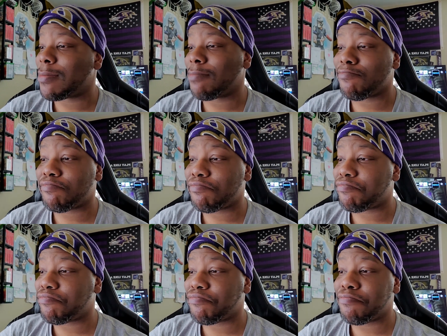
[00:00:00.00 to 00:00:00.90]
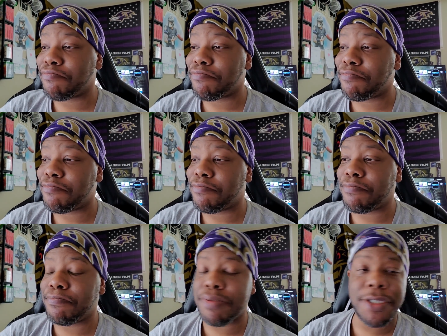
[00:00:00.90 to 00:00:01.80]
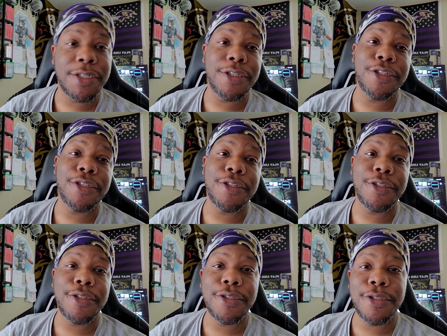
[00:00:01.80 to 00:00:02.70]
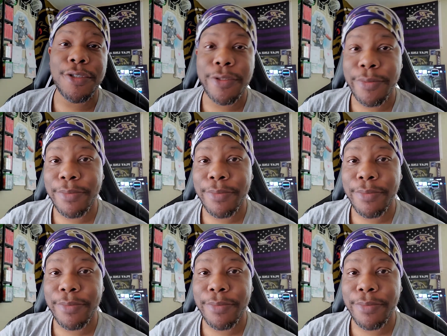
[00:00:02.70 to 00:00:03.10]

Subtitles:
(no one is talking)